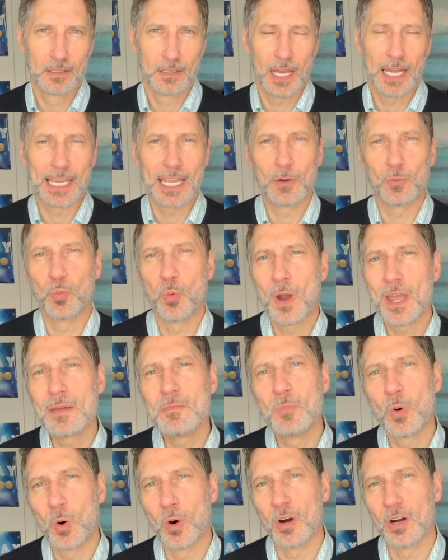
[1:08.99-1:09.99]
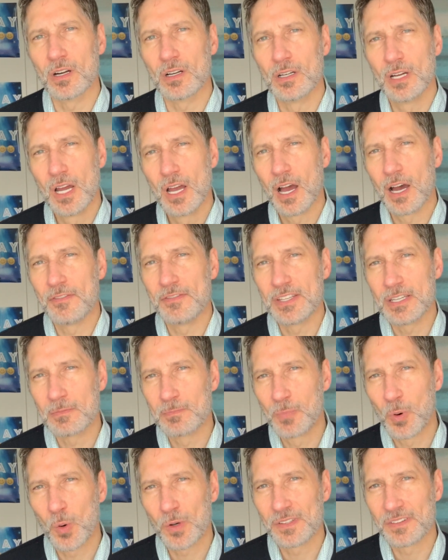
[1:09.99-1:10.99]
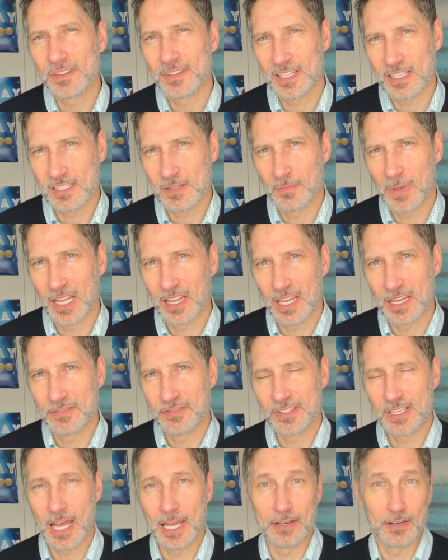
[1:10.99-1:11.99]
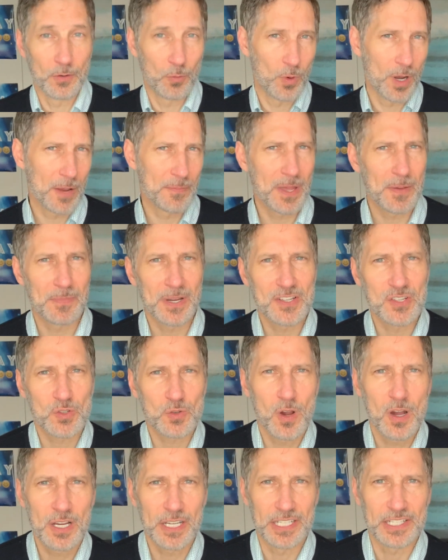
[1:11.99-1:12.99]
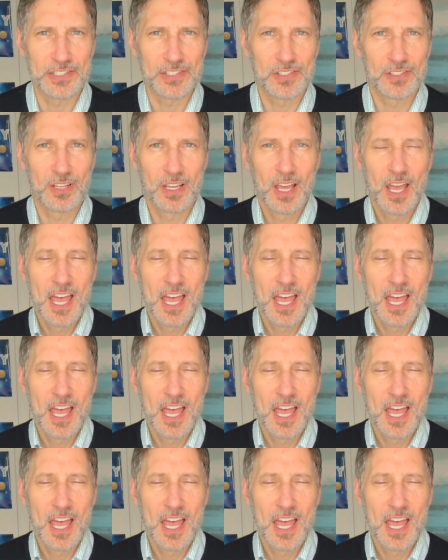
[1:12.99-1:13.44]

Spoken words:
I get way more of the important things in my life done when I'm at my strongest.